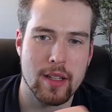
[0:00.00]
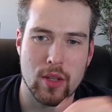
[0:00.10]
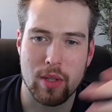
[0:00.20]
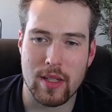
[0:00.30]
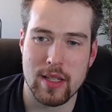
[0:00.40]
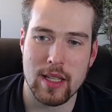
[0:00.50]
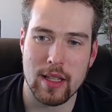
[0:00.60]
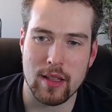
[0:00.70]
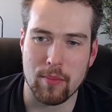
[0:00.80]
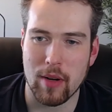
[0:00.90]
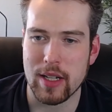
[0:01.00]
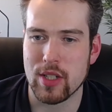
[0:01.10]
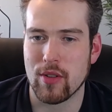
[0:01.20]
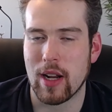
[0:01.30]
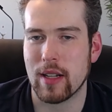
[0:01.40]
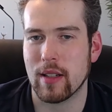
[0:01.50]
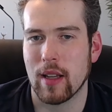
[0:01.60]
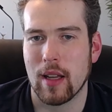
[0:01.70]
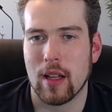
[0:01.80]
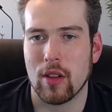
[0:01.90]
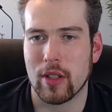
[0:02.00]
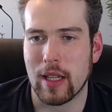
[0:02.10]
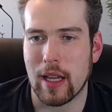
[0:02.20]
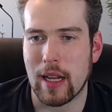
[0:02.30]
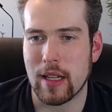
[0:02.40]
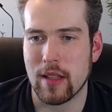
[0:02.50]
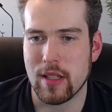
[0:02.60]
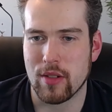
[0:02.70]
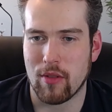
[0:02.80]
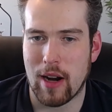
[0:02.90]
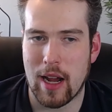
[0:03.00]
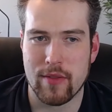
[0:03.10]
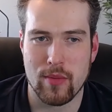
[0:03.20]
You can see that the price trend, looking at any of these graphs,